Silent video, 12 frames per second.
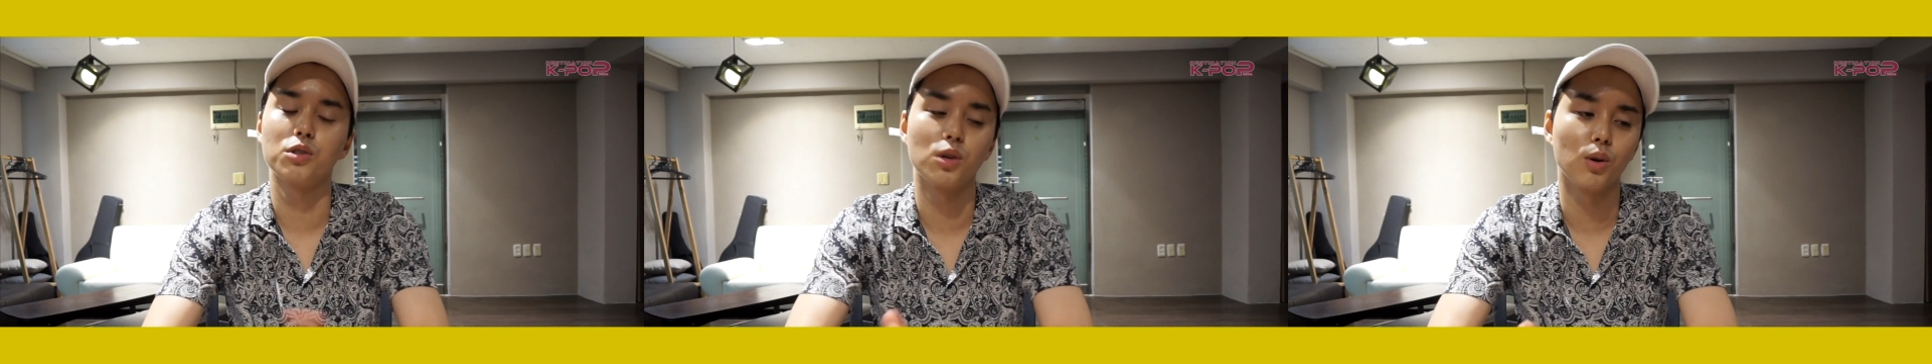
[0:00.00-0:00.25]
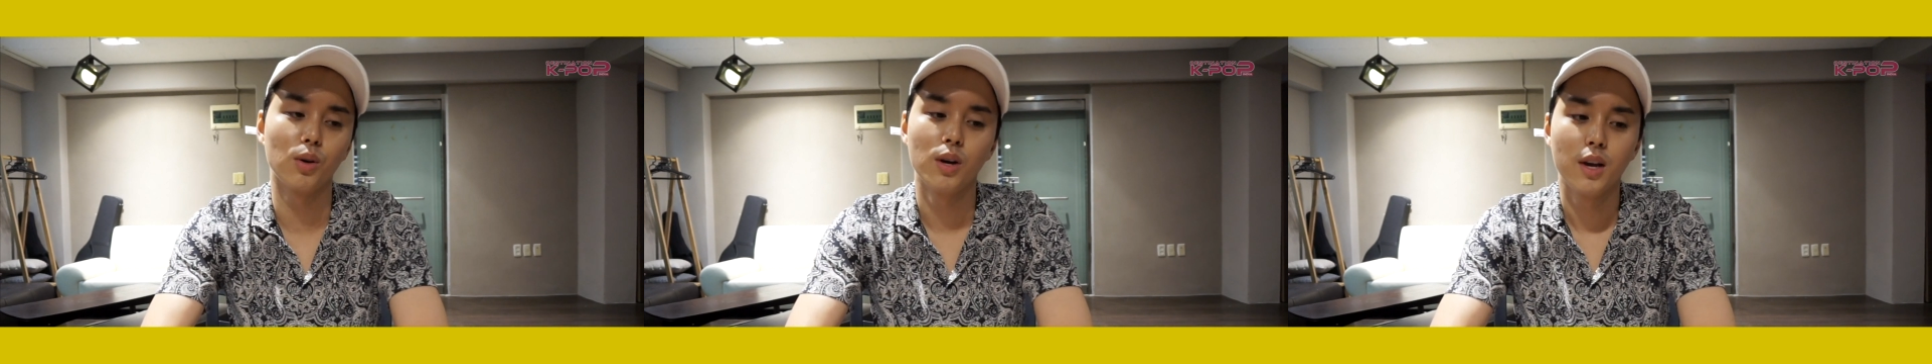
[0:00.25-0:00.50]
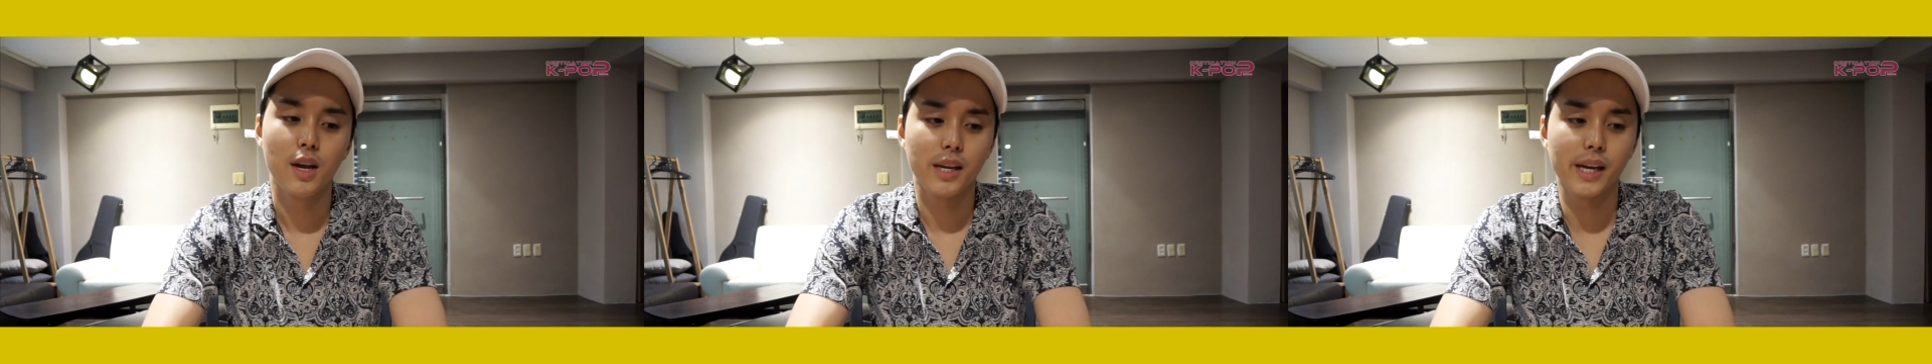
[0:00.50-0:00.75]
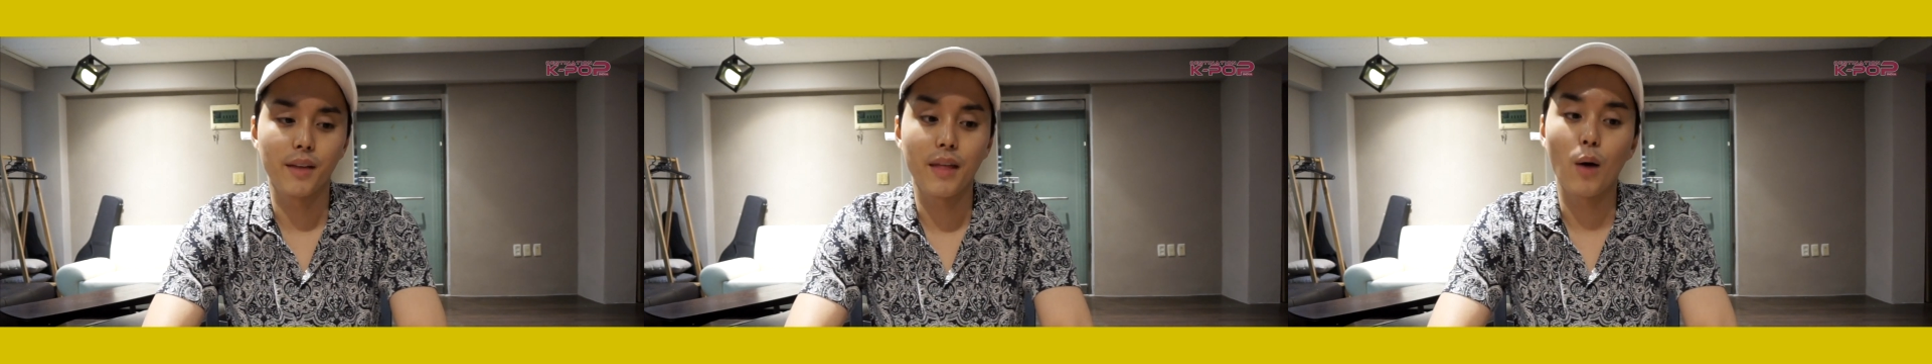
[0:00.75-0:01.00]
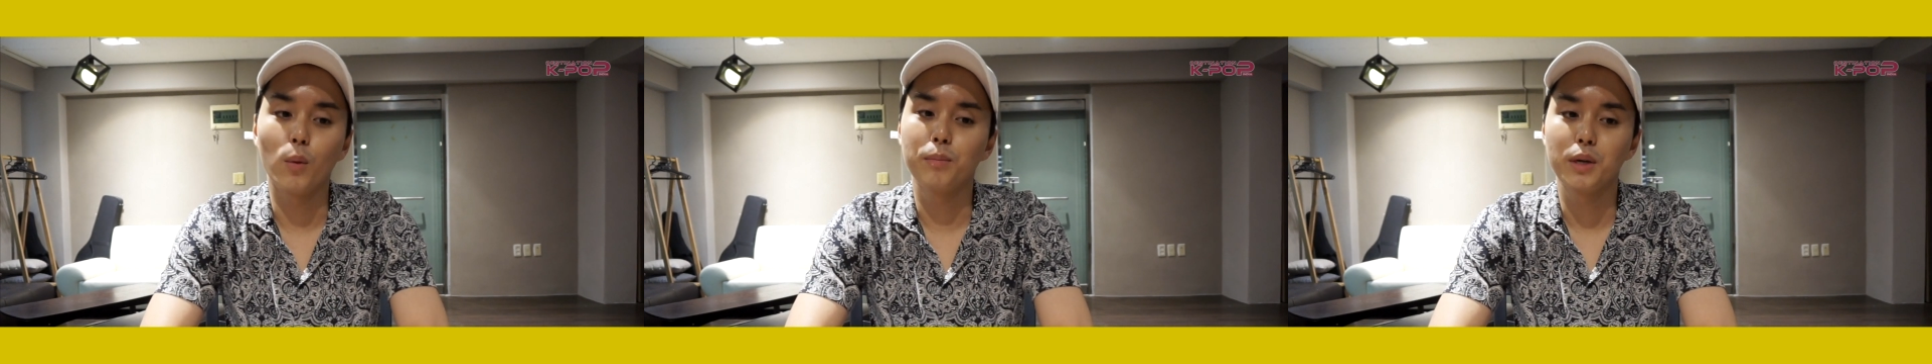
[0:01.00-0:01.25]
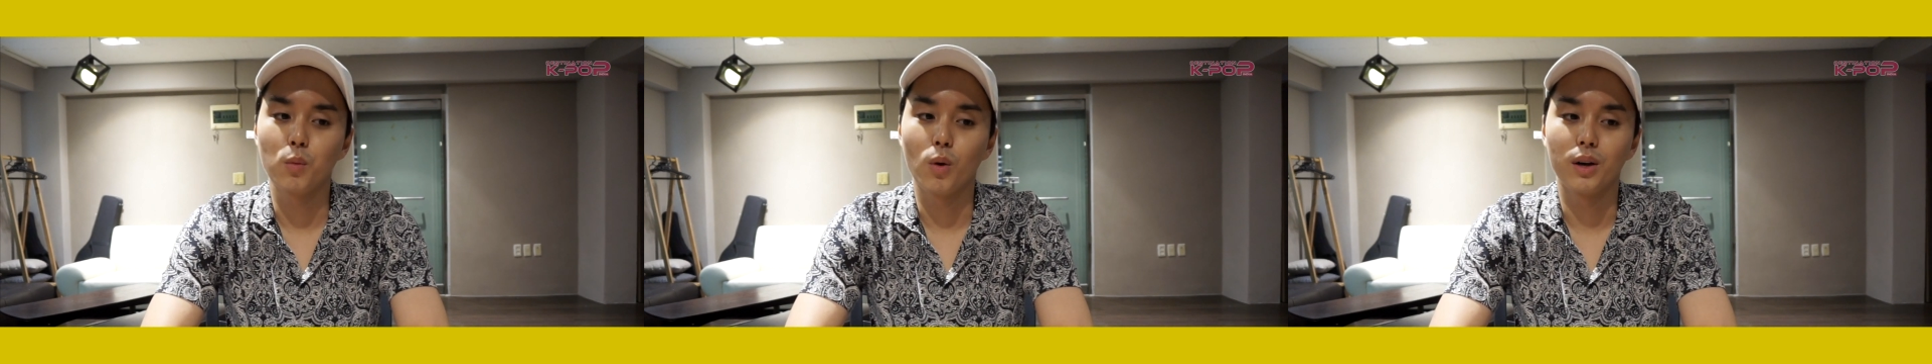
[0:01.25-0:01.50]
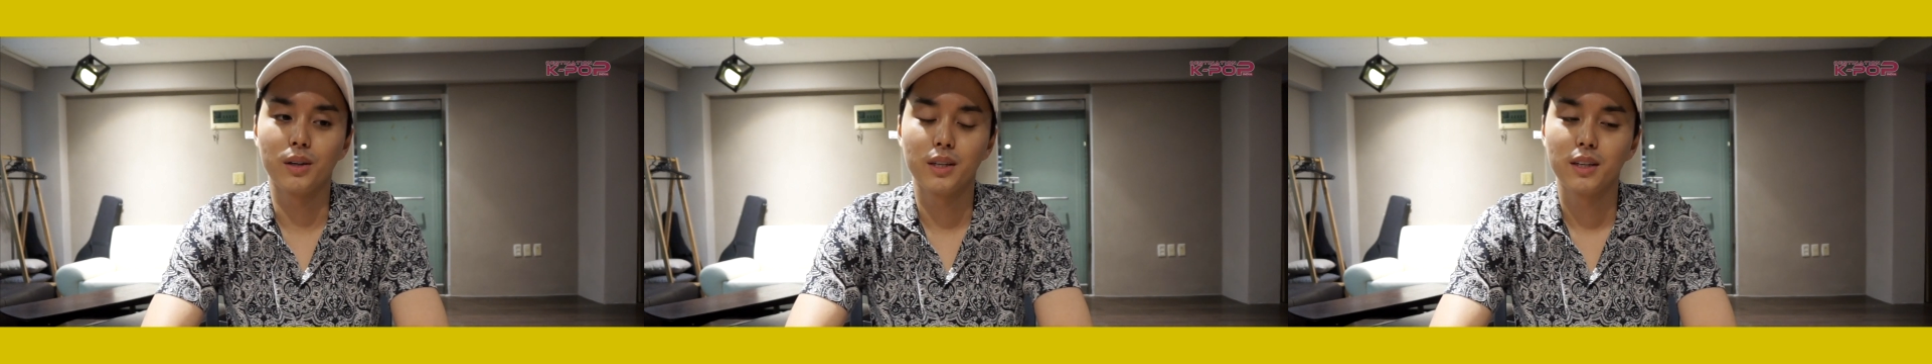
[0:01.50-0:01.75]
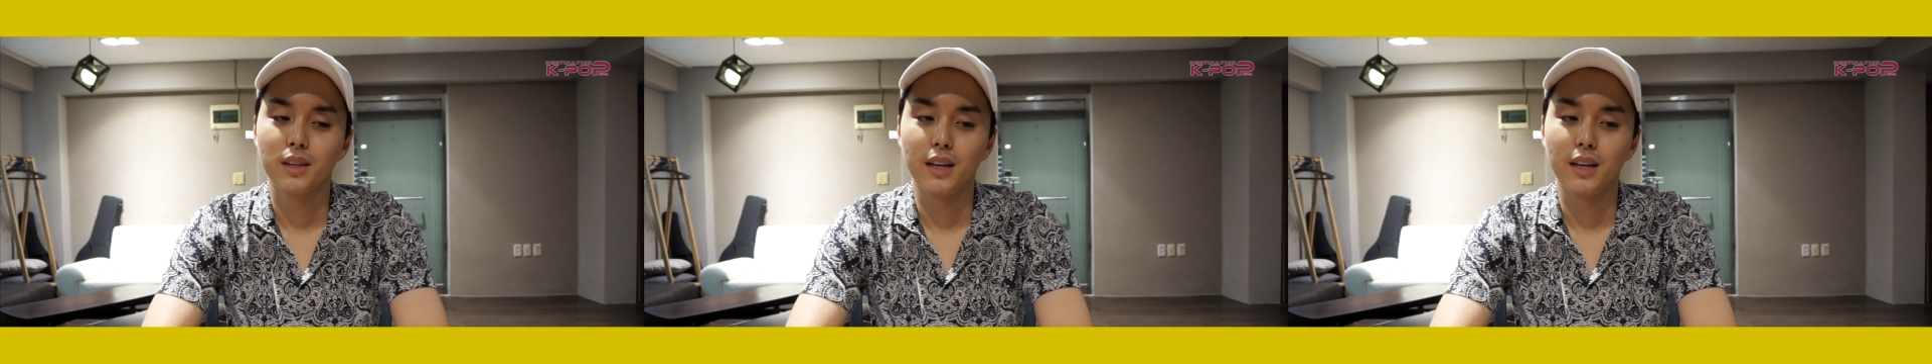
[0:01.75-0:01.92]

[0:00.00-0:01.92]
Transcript: So yeah, that would be one.